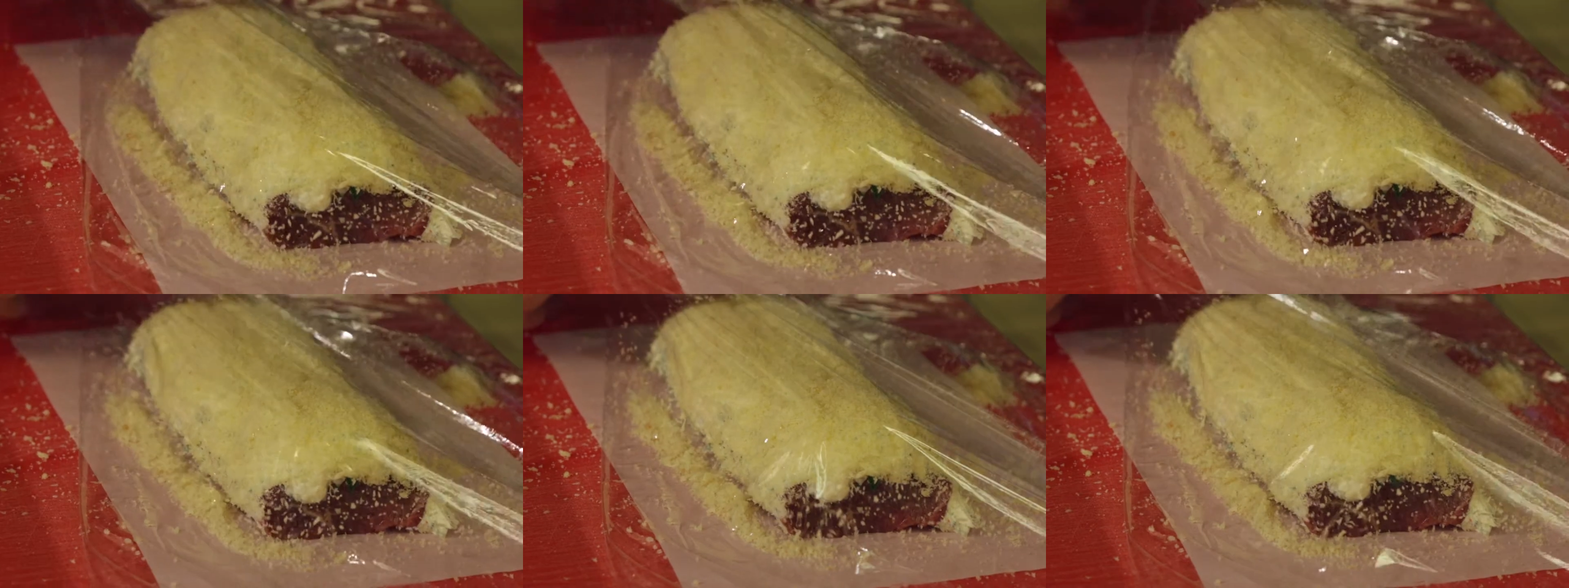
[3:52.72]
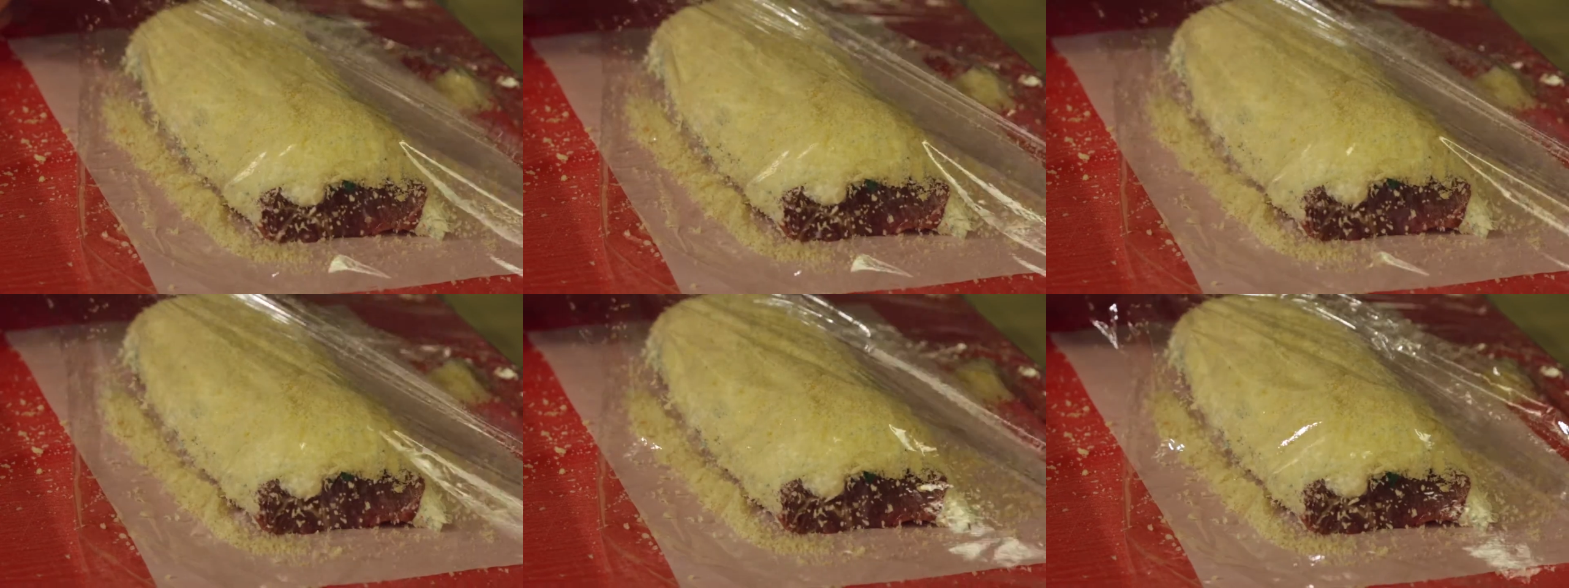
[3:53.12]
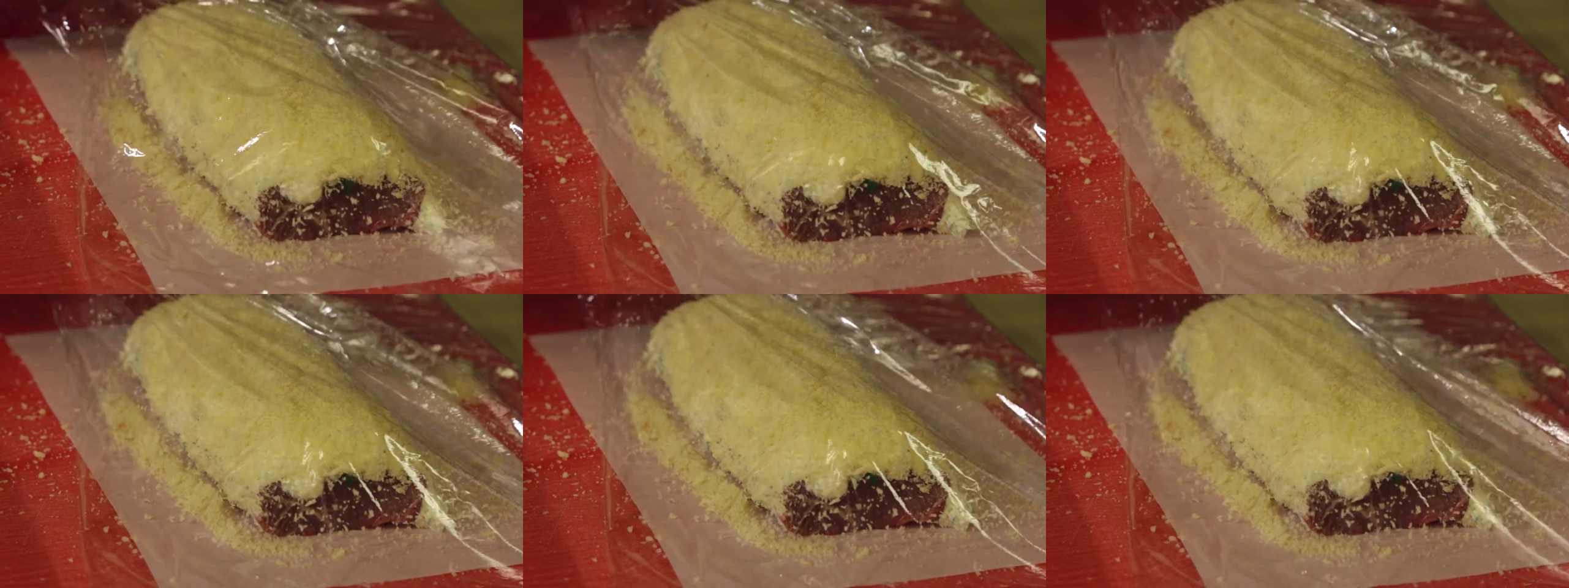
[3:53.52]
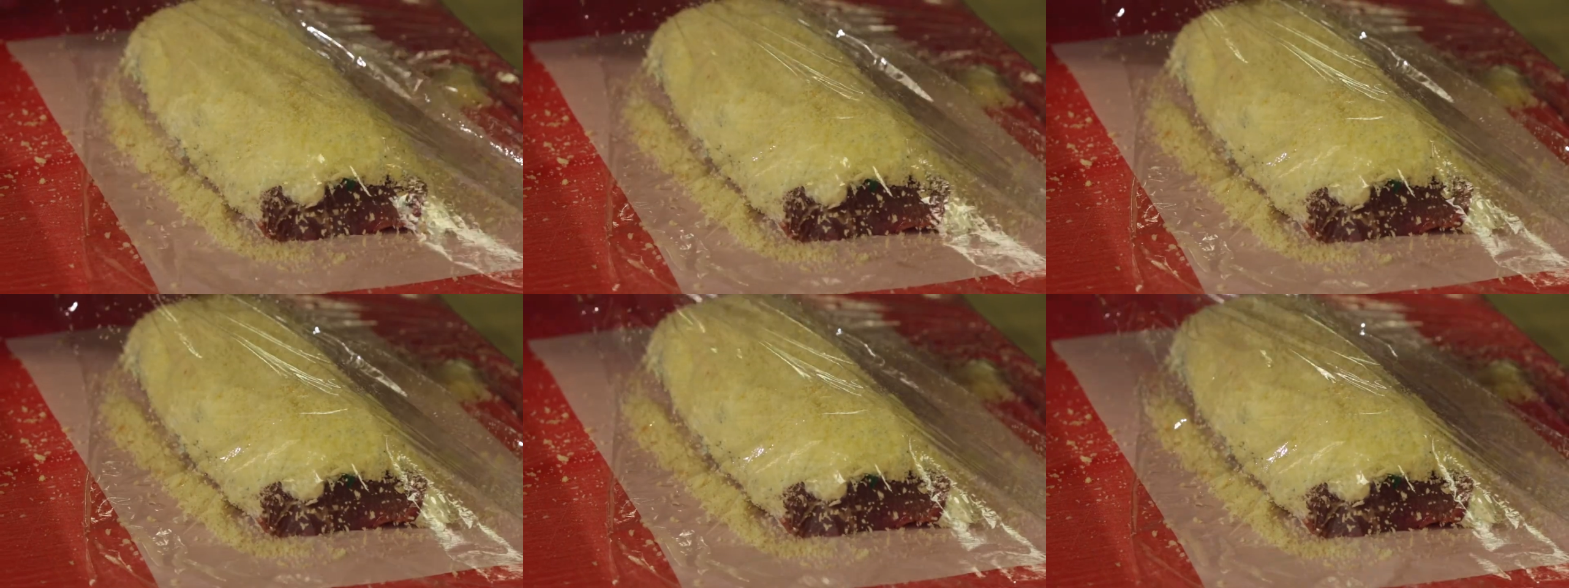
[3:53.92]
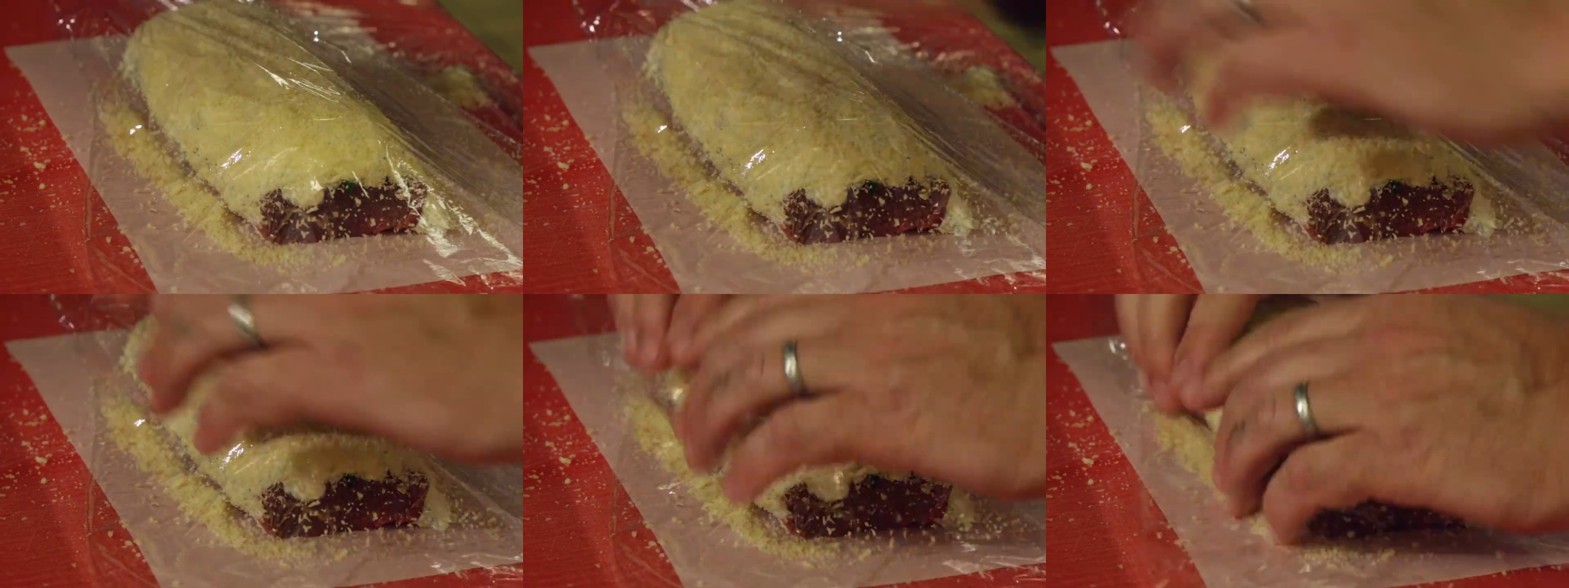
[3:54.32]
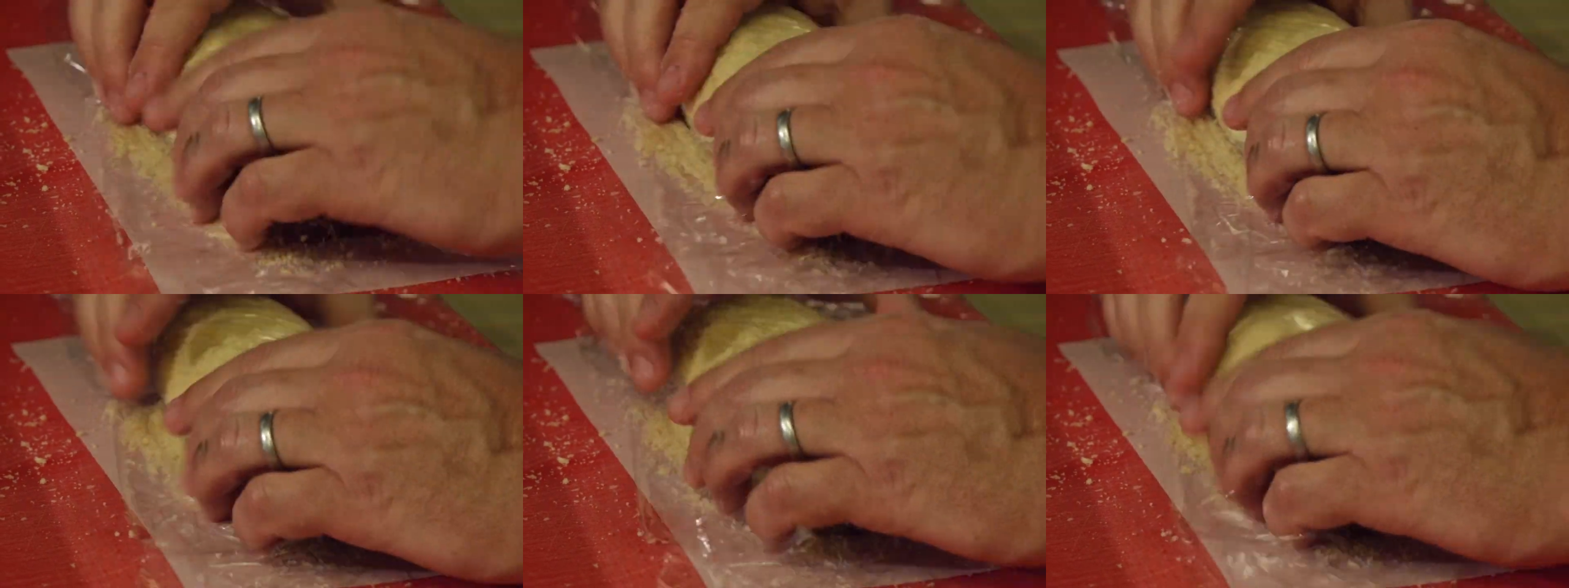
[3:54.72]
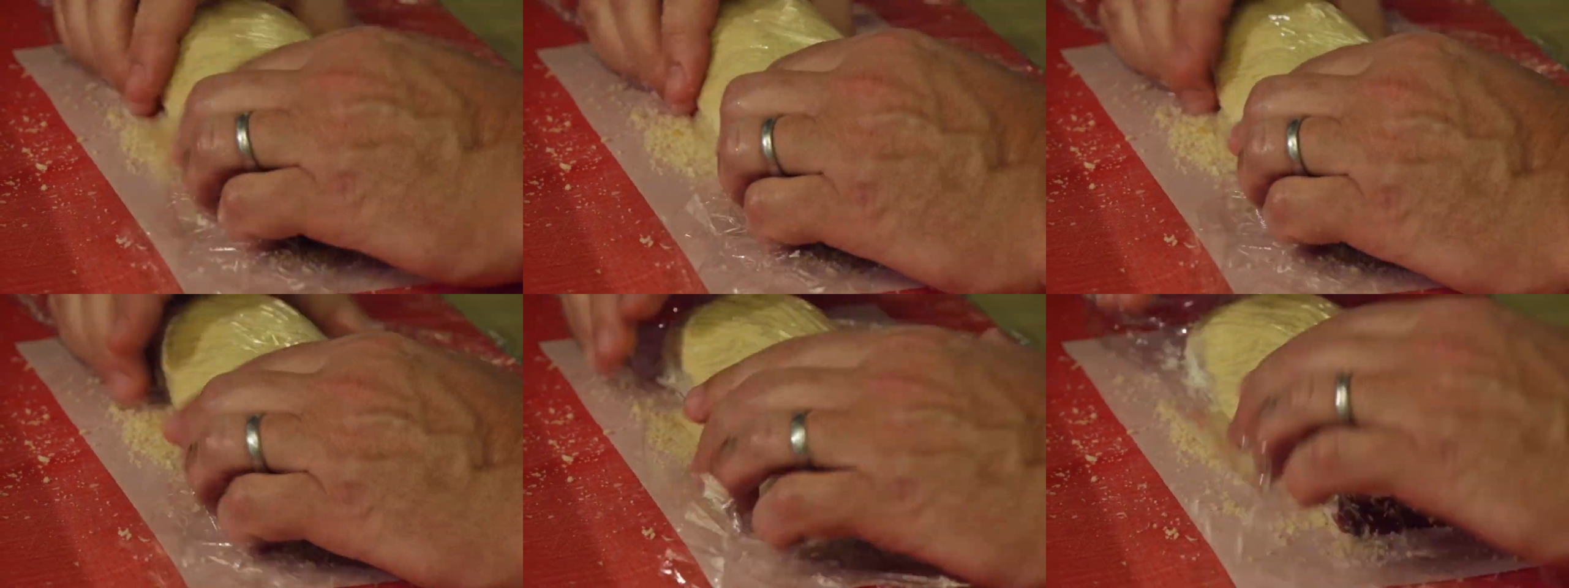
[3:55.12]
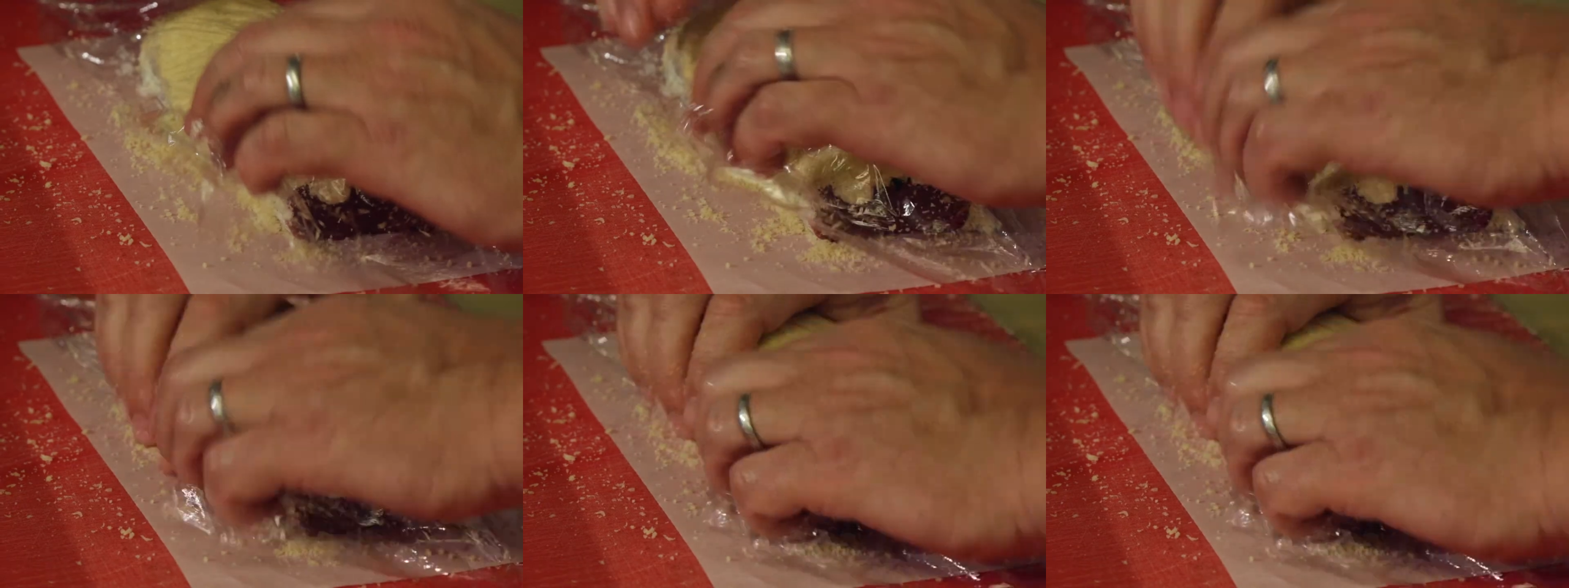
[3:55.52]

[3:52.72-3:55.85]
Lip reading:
Nobody's mouth can be seen.